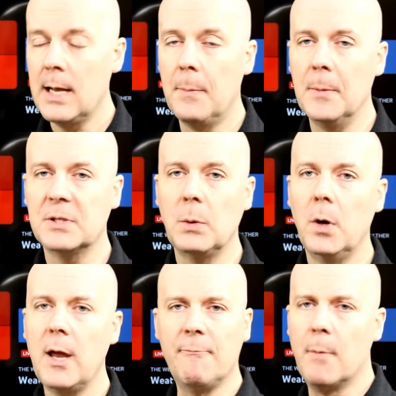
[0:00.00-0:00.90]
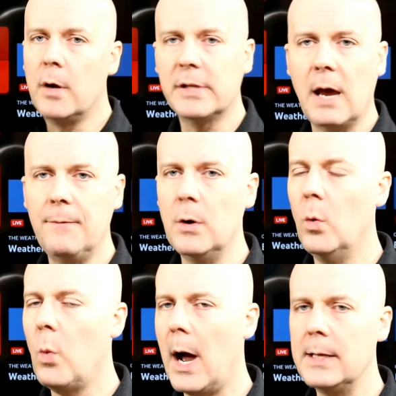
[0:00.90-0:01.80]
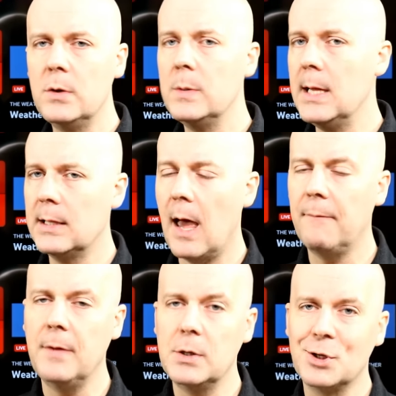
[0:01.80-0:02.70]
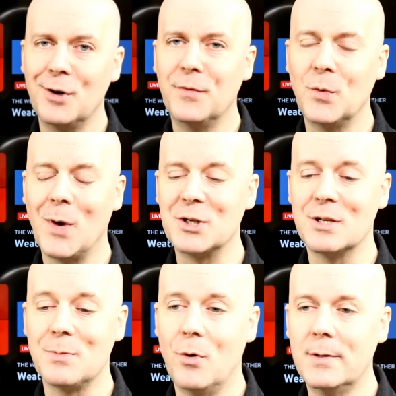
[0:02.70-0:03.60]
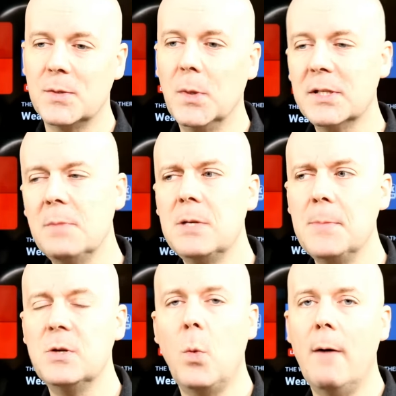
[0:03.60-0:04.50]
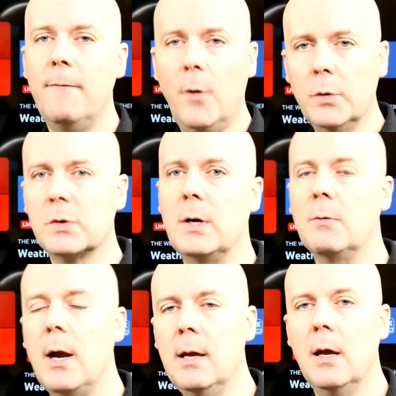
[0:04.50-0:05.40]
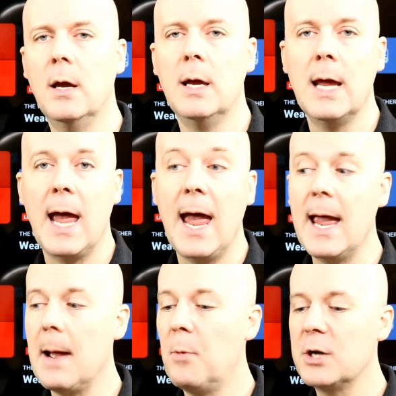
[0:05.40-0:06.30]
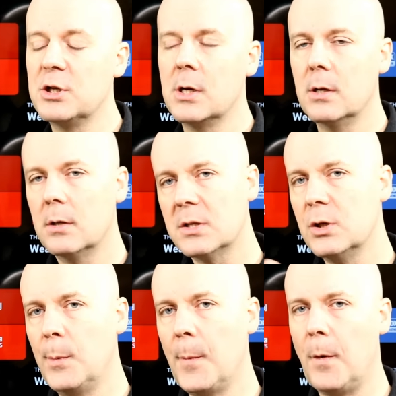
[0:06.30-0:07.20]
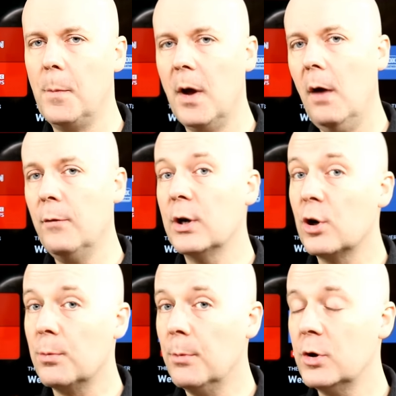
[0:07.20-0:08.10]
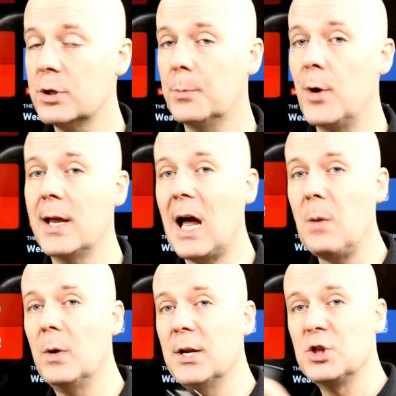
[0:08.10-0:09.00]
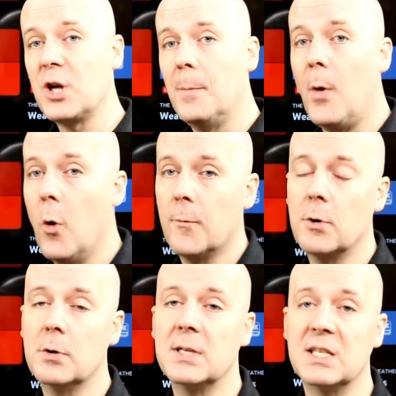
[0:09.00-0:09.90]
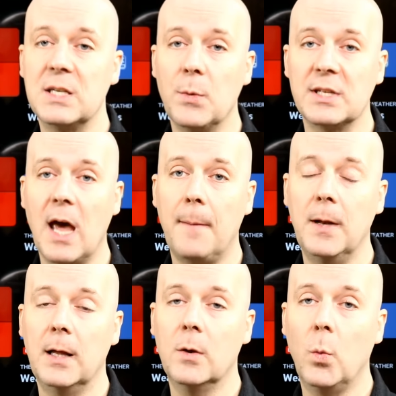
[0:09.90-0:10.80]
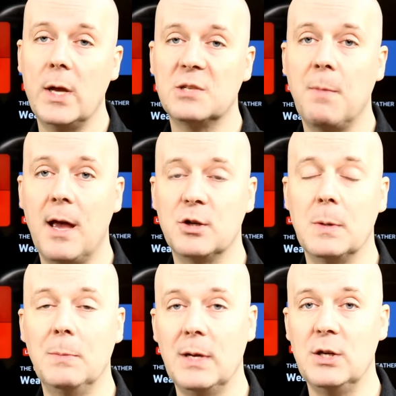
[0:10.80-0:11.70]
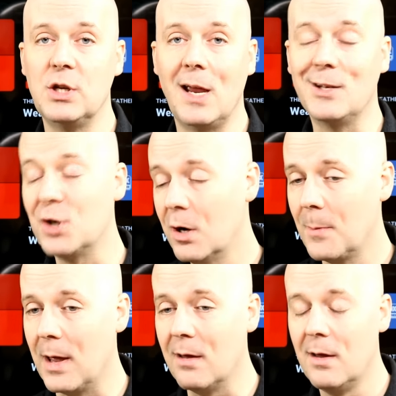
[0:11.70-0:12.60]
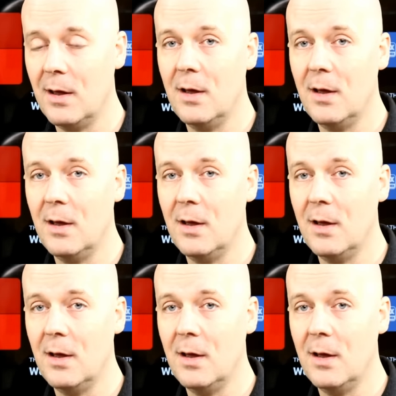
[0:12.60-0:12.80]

Now people say, well, you have multi-view, why do you need that feature if you're watching sports? Well, sometimes you want full screen, right? hey, I'm watching the Super Bowl, but every commercial break, I want to jump over to see what's happening in the Waste Management PGA Tournament.